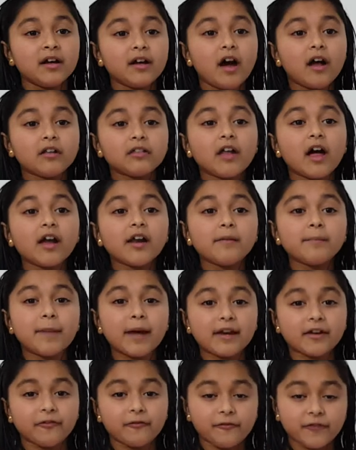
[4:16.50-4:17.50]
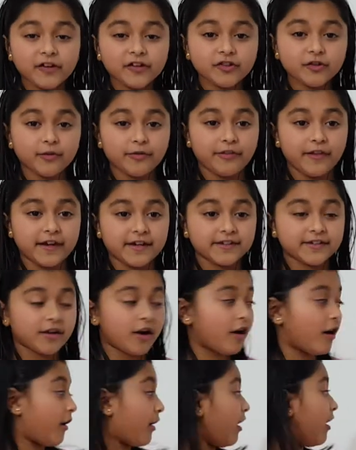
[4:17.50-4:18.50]
A lot of beneficial things
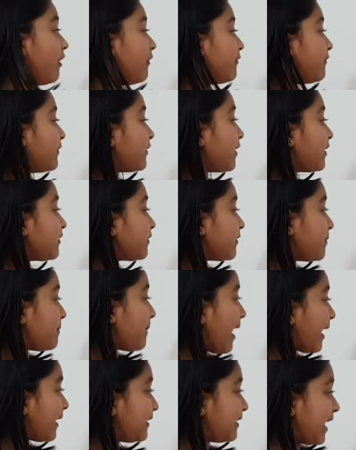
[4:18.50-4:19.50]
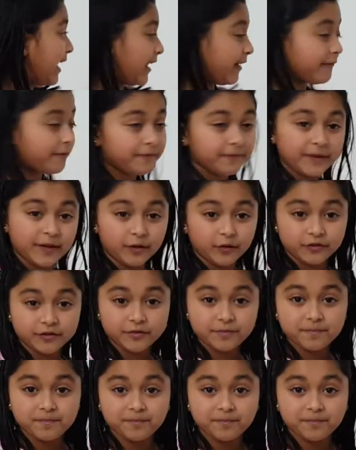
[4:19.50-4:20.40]
are of the magnetic field,